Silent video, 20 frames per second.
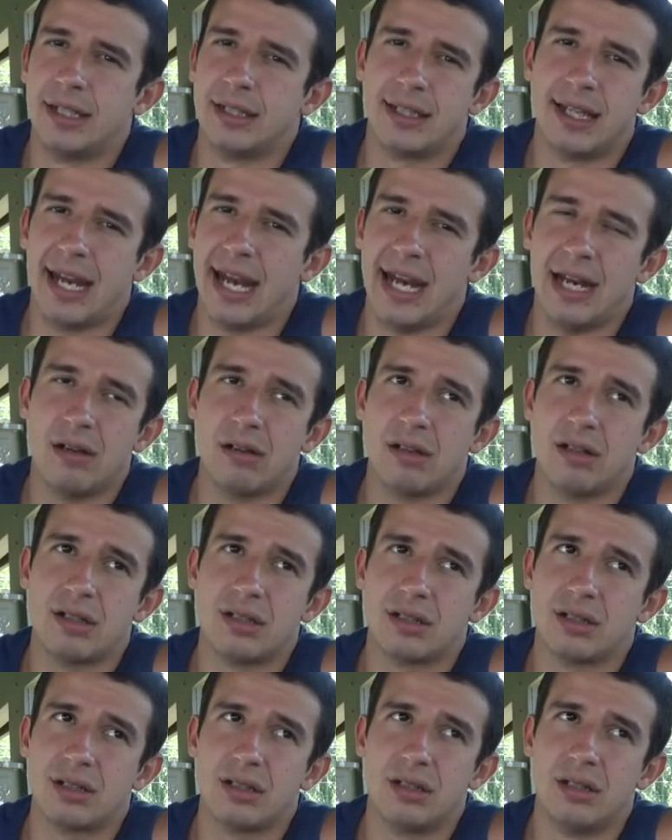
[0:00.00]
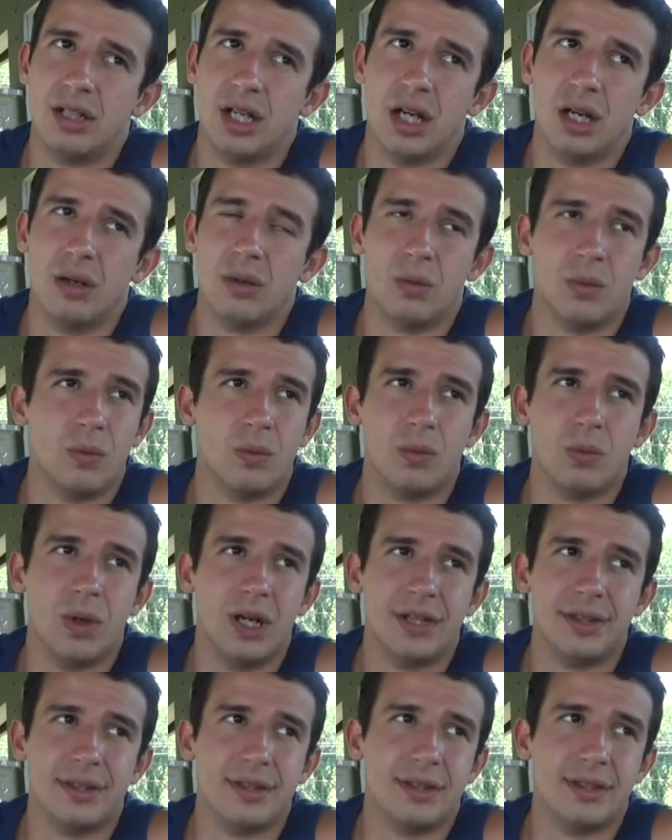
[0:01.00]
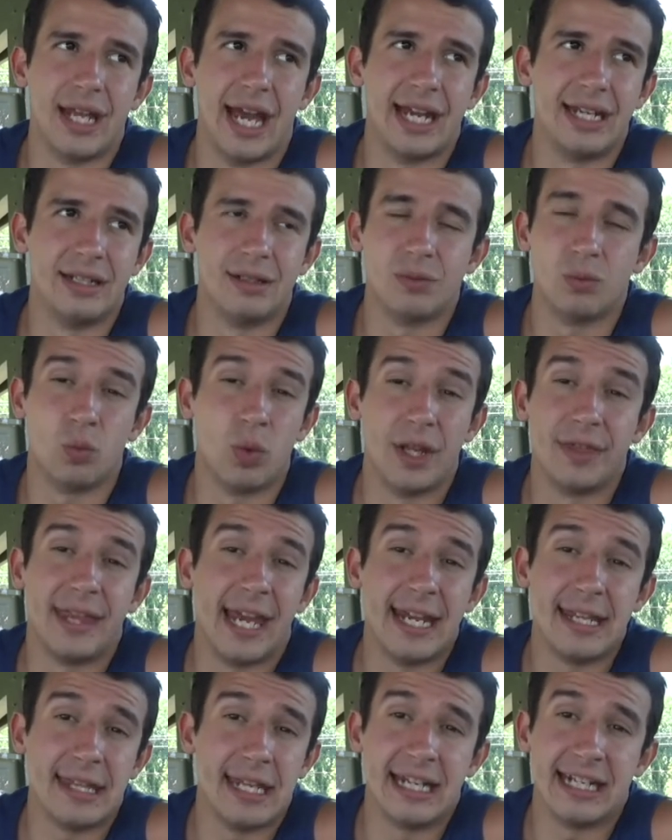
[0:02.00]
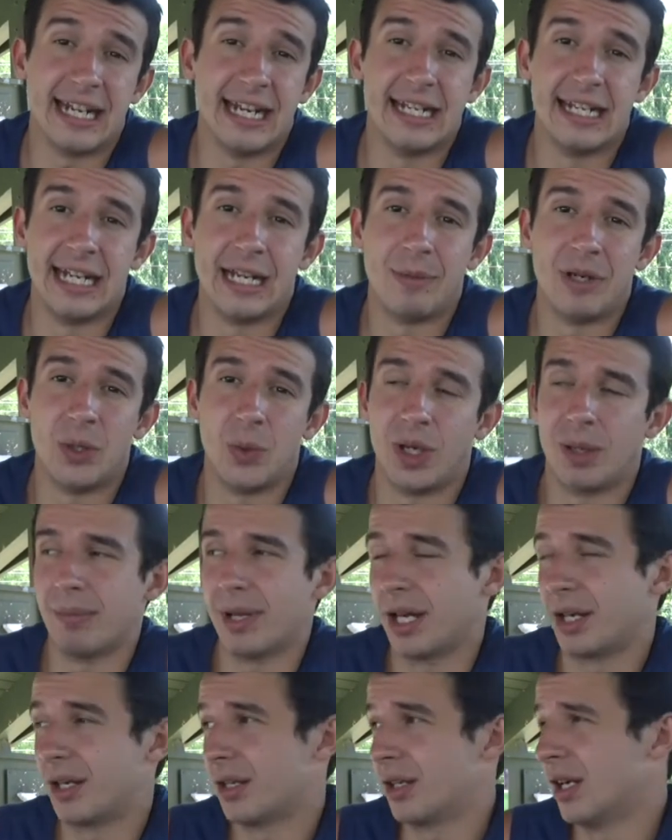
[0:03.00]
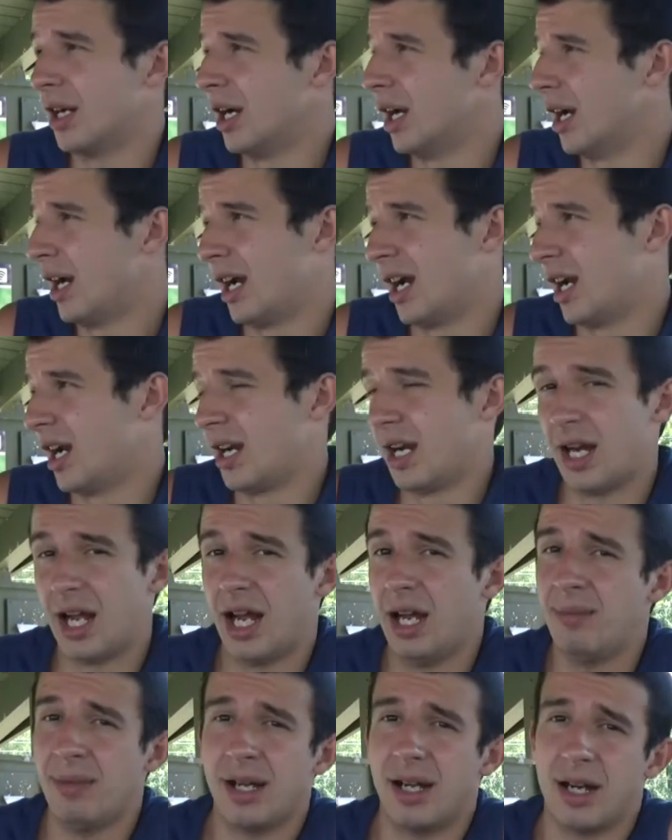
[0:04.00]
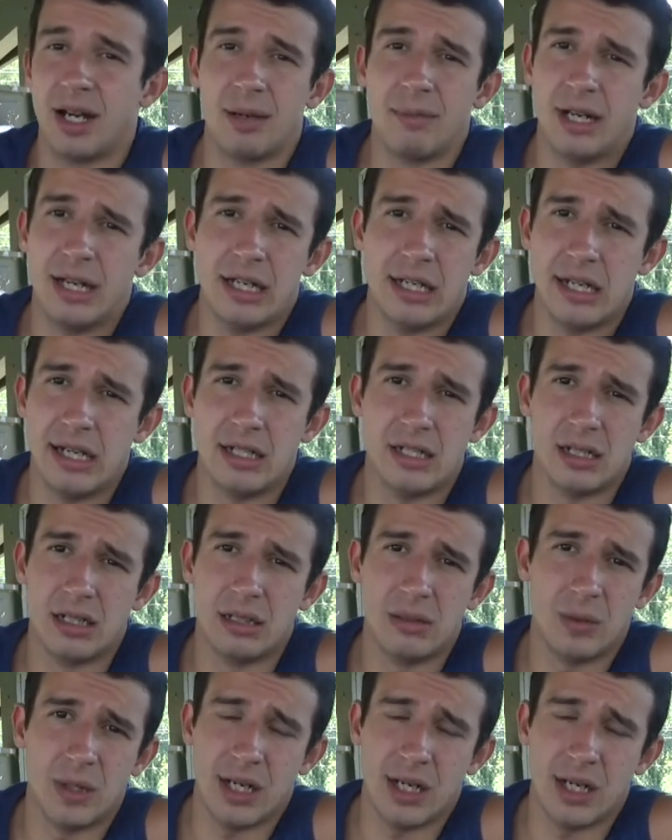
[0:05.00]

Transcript: The haters know what I what they think I need to be doing better, and I'm not going to be changing who